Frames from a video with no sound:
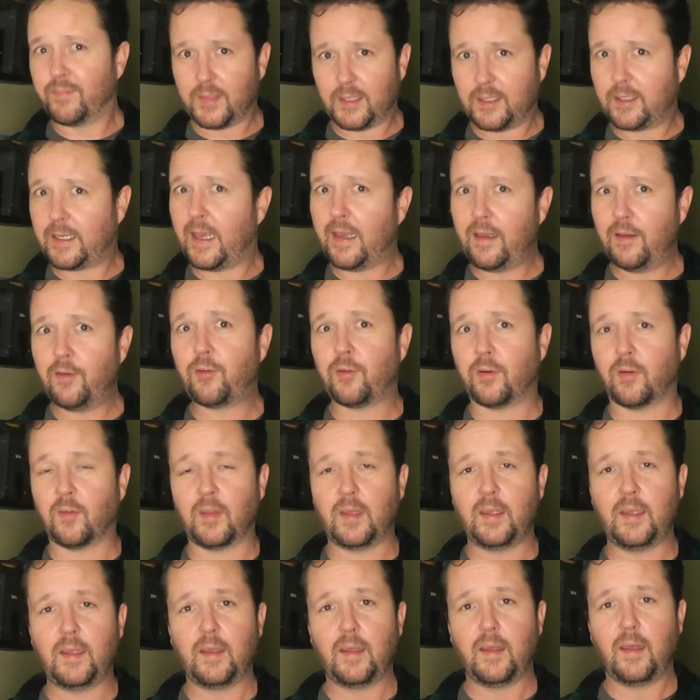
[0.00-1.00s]

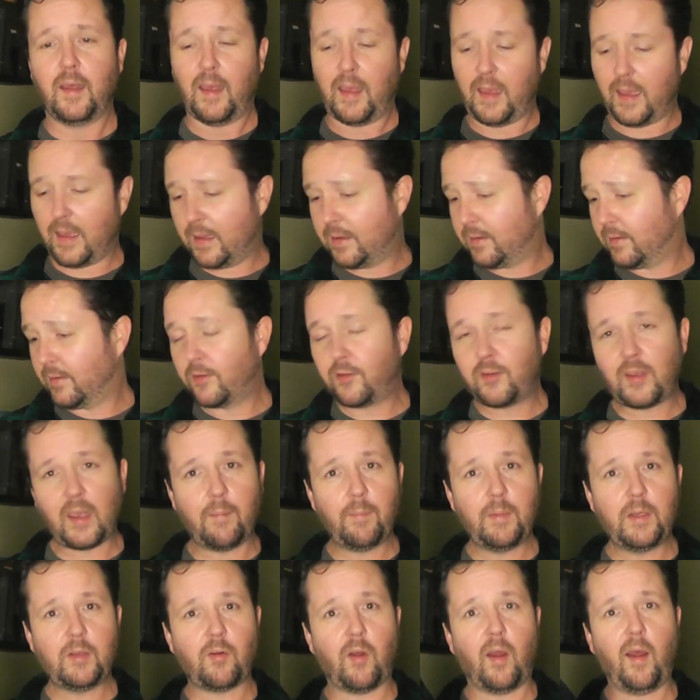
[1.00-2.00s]
occasionally, and this
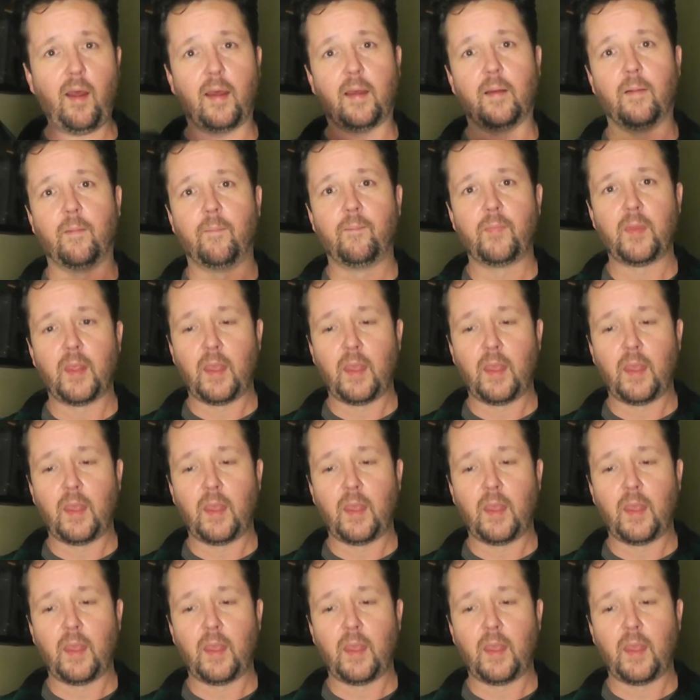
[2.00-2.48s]
kept me dry.